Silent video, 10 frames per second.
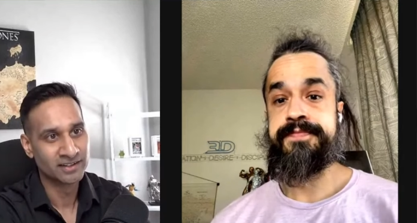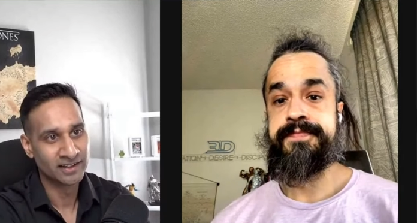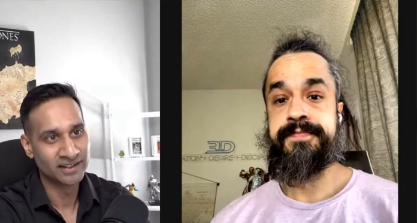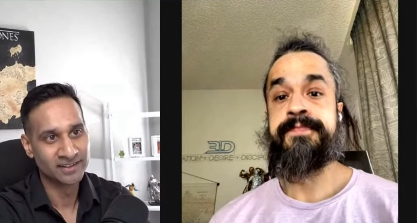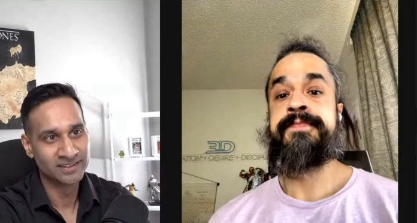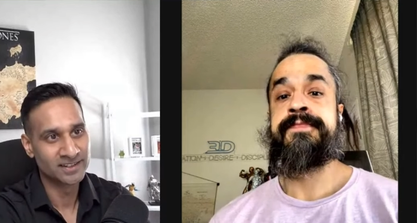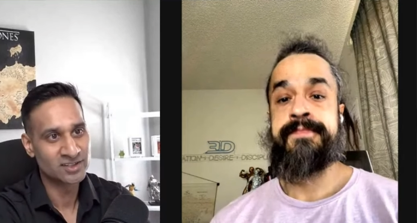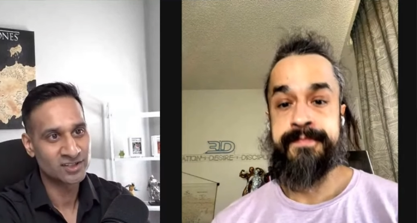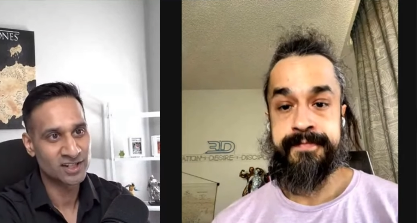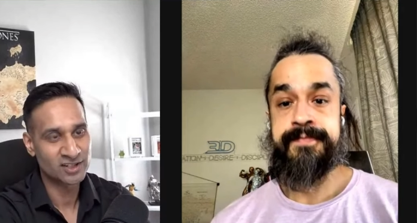Speaker 1: And I
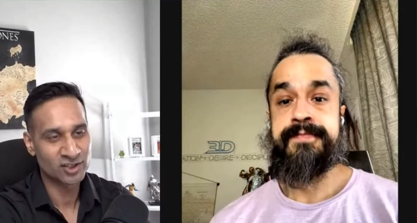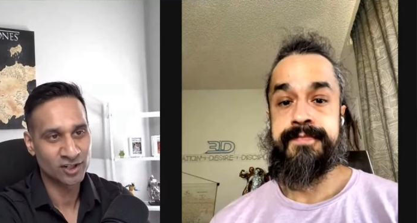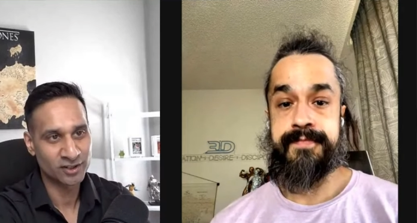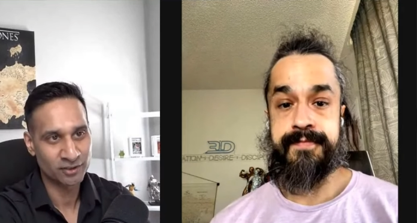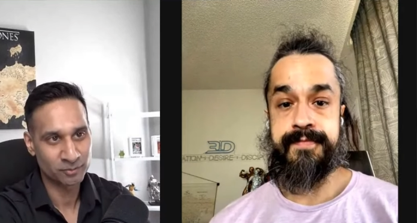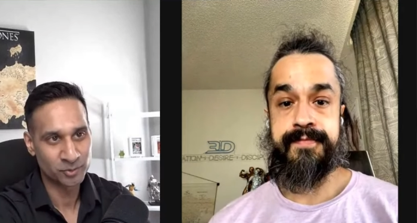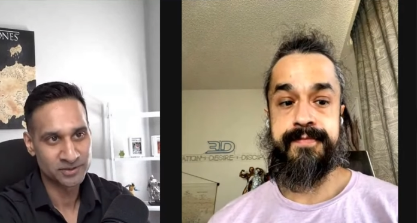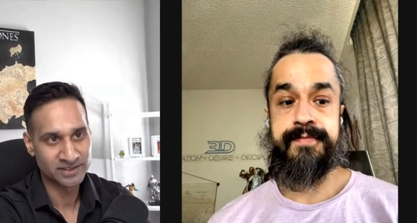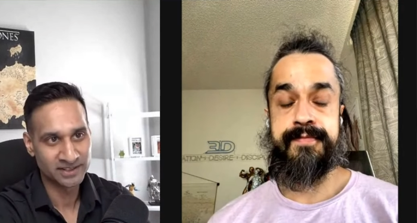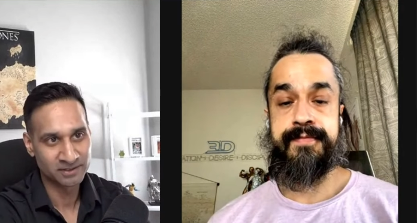just kind of talked through
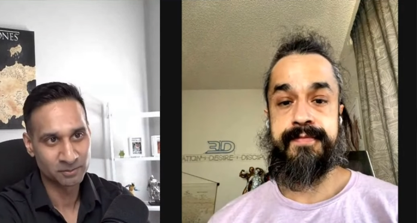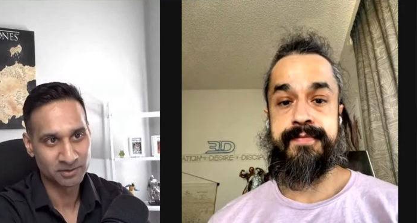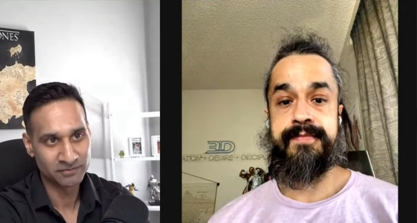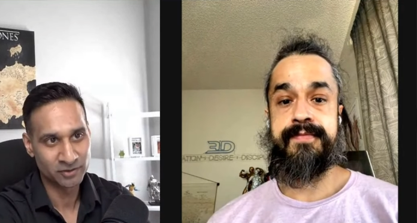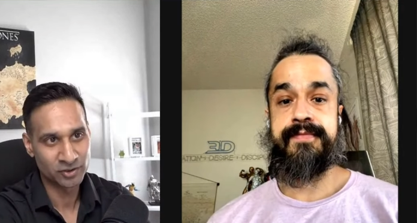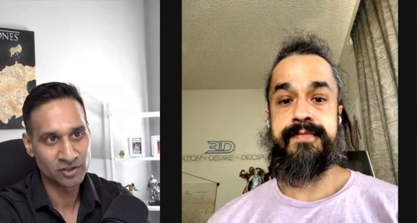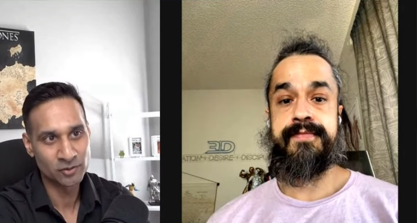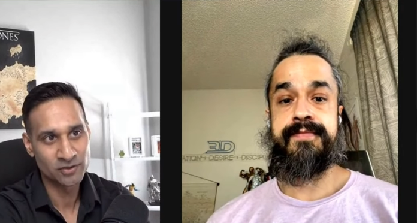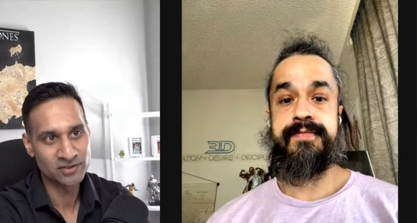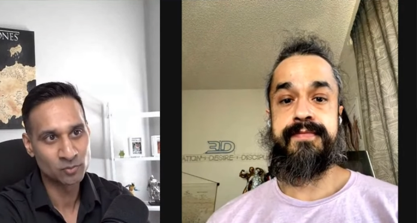it, saying, well, if you're going to
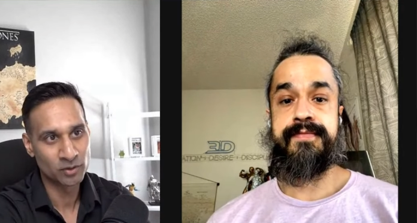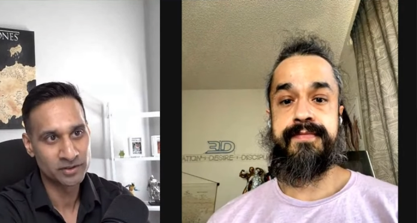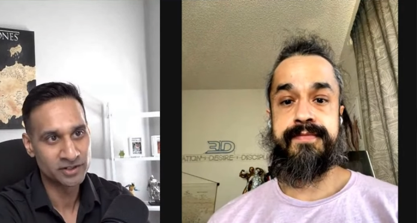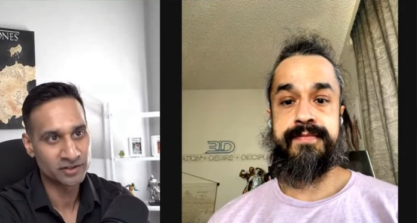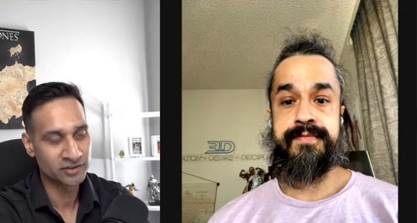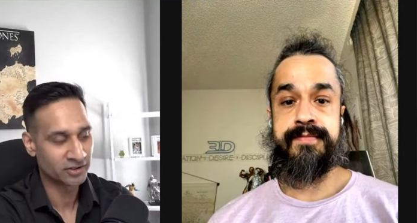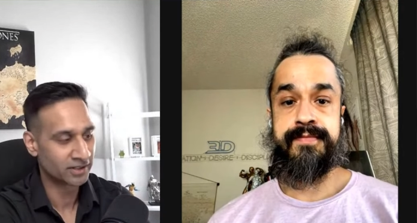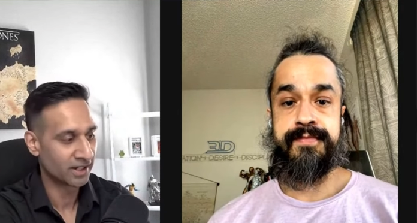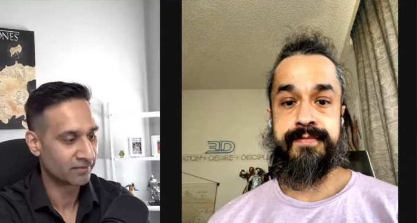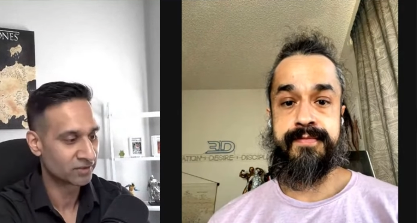do this in one year, you're
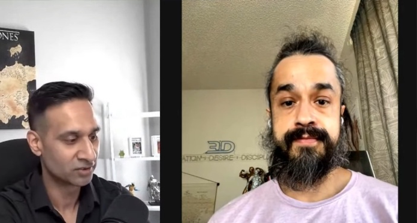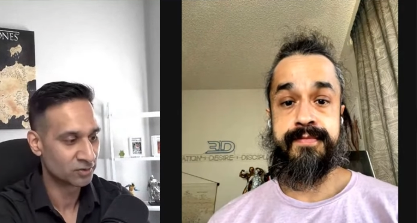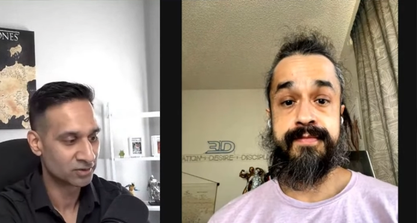going to have to do